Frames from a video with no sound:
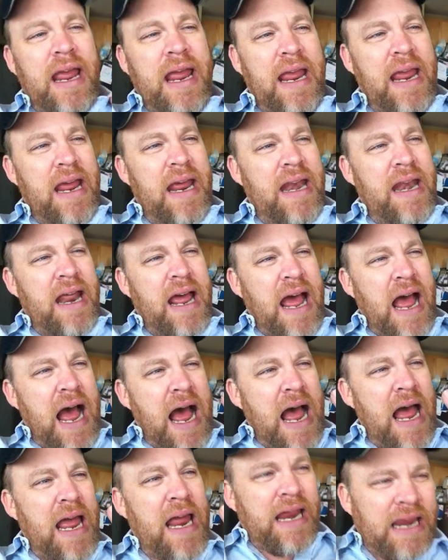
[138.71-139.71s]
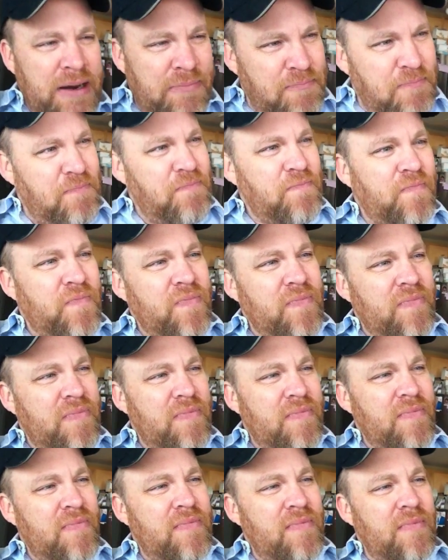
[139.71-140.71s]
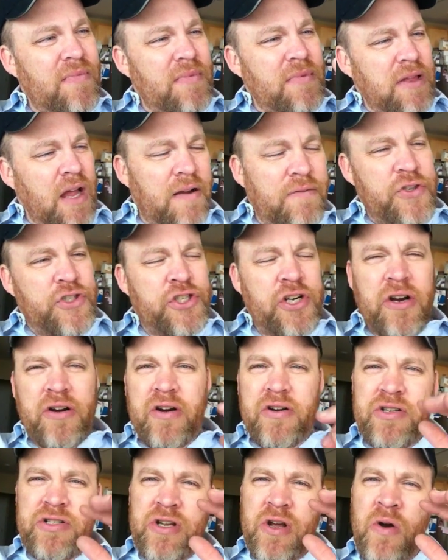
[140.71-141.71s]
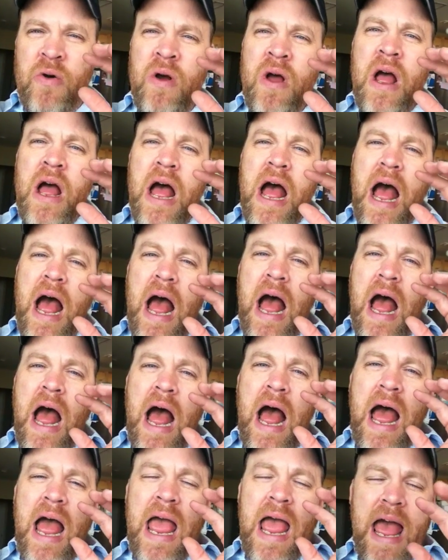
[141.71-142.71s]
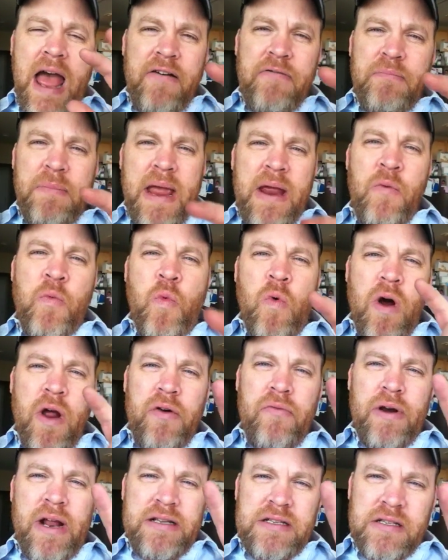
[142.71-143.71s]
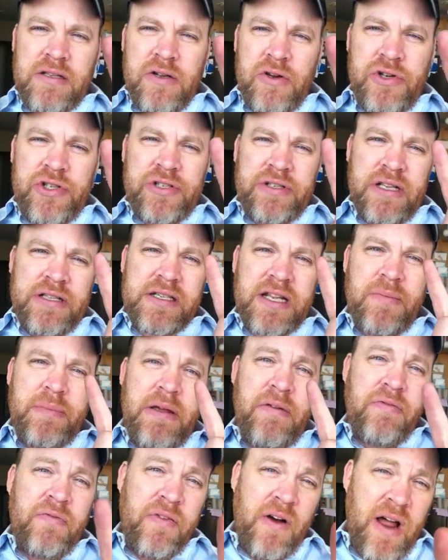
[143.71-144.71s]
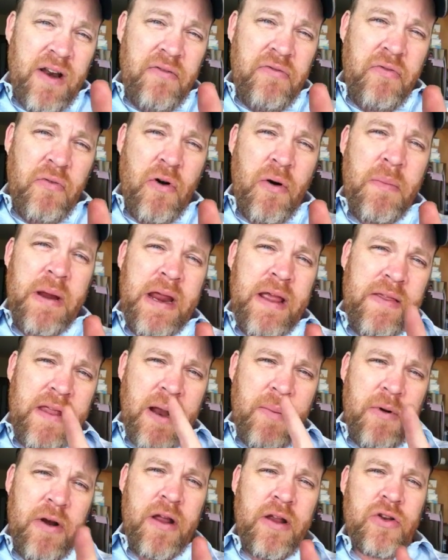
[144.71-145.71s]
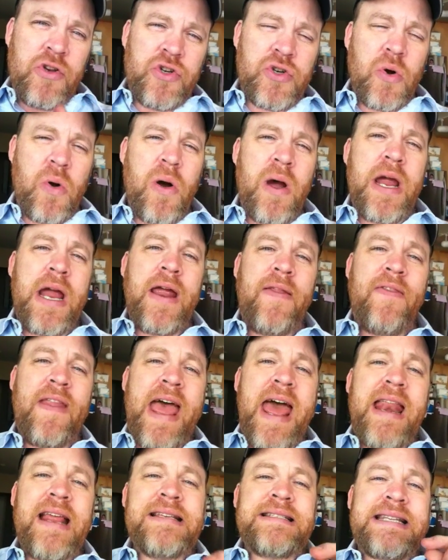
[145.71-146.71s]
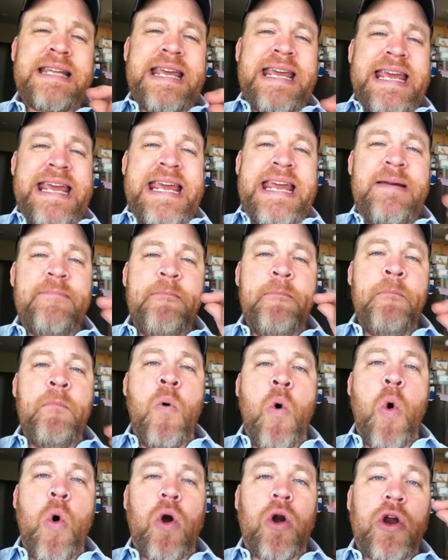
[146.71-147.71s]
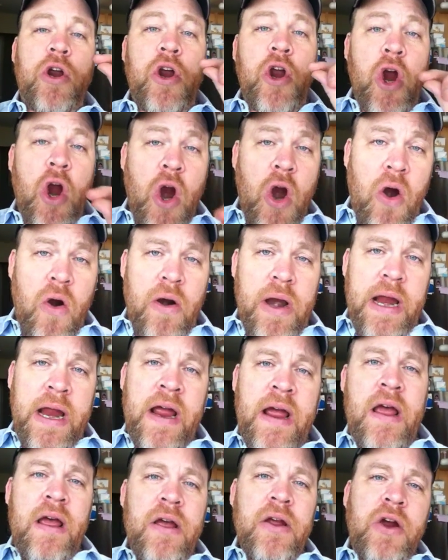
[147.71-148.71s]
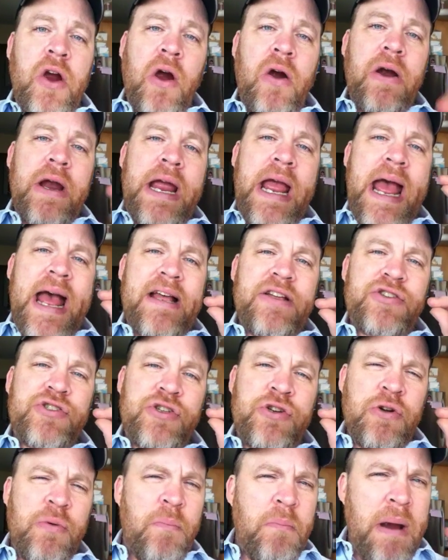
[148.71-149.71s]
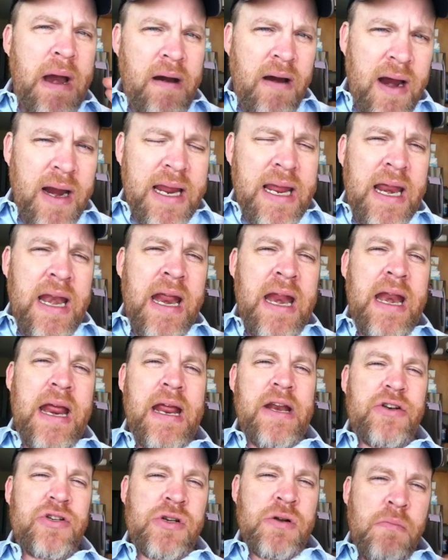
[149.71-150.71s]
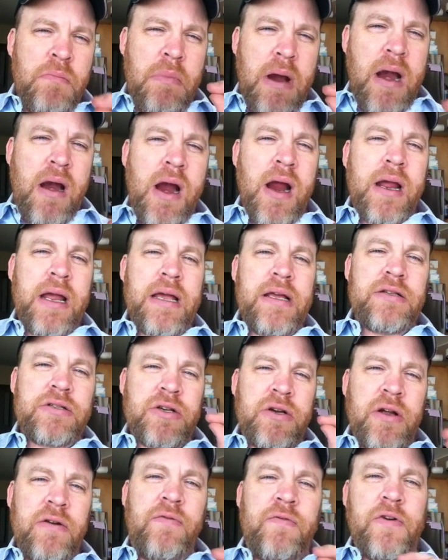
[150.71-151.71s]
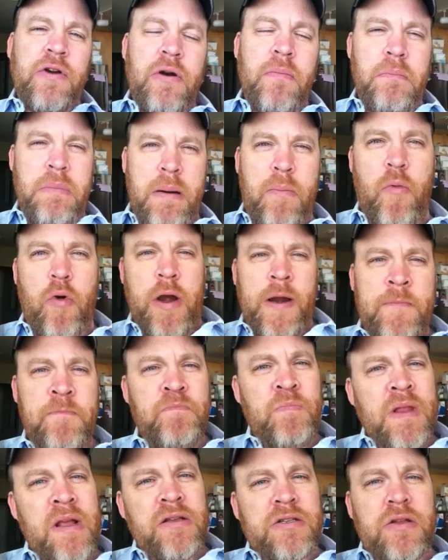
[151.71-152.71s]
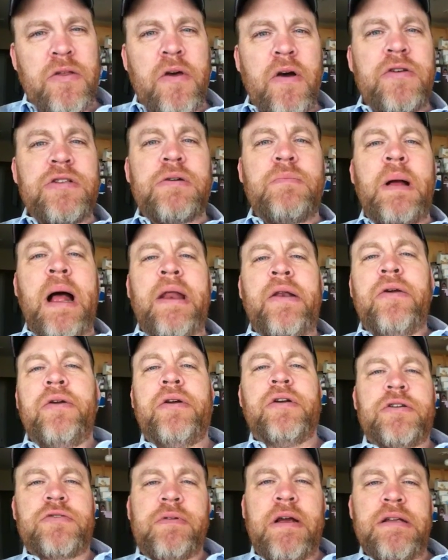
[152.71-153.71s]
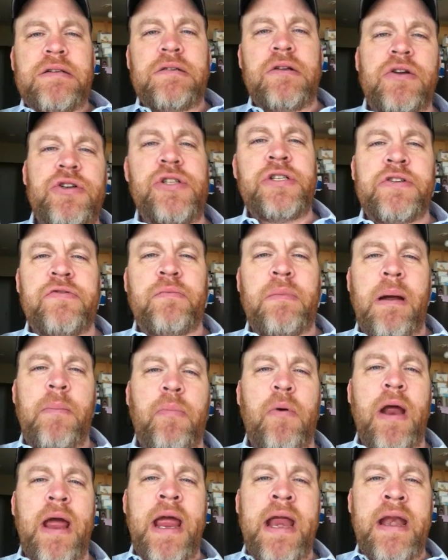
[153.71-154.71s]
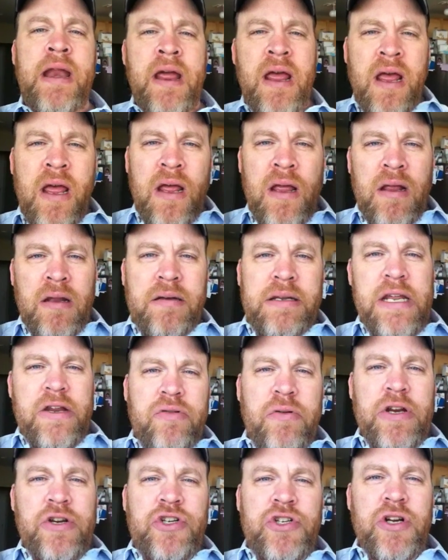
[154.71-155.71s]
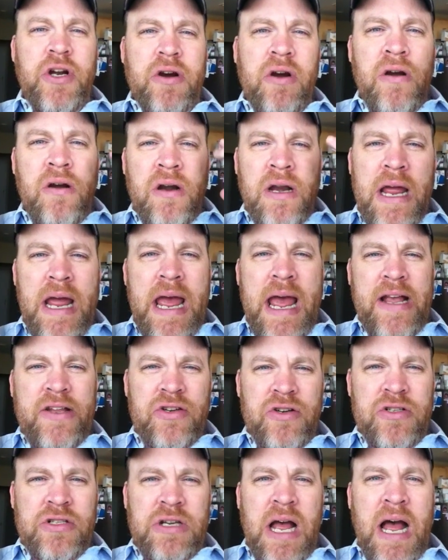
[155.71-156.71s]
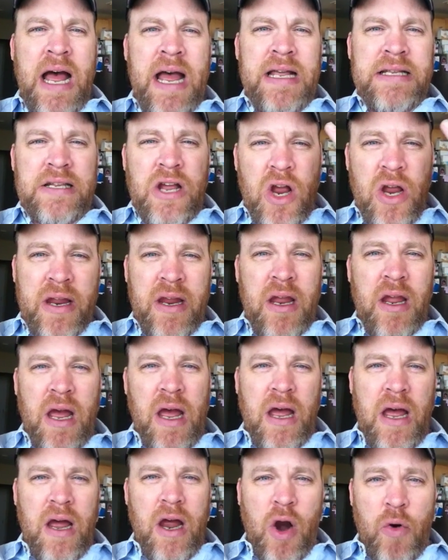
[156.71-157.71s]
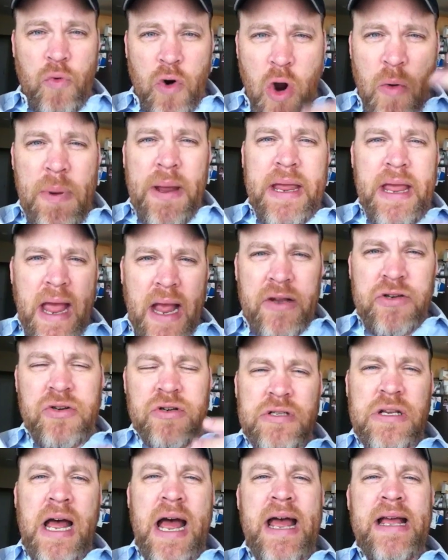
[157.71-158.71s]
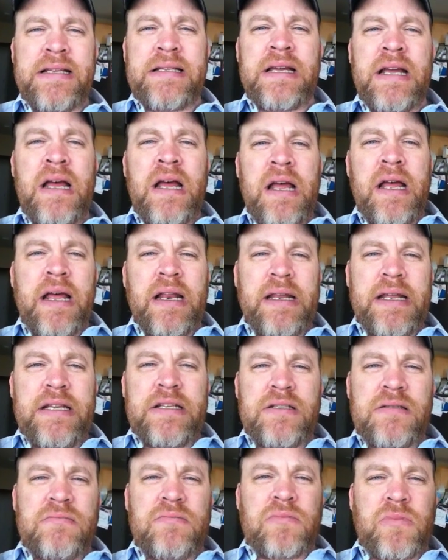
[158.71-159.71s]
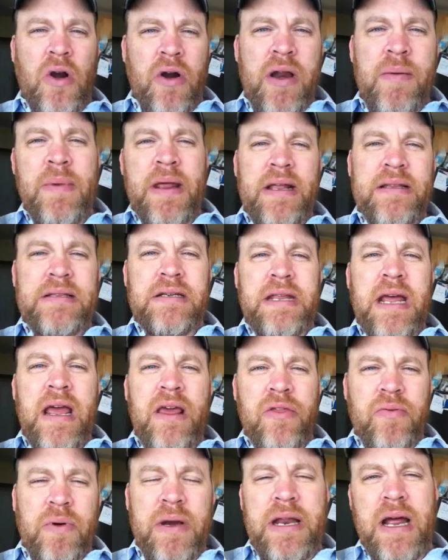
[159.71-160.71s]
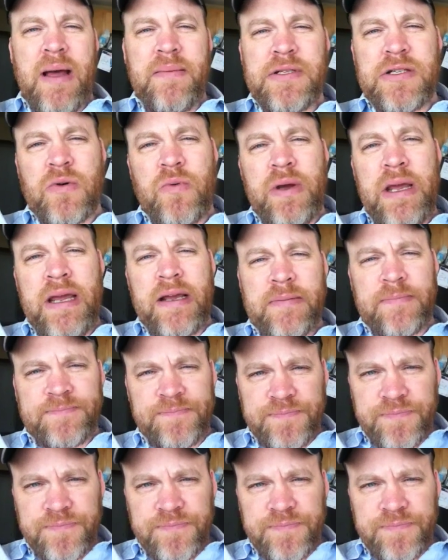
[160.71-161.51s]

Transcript: And I love sugar. So I have made one resolution that's going to be fun for me and that I'm going to enjoy, and that is to eat more curry. Curry has turmeric in it, and turmeric is good for your memory. So those are my New Year's resolutions for my brain decrease sugar, exercise, uh, aerobic exercise, at least 30 minutes a day, three times a week,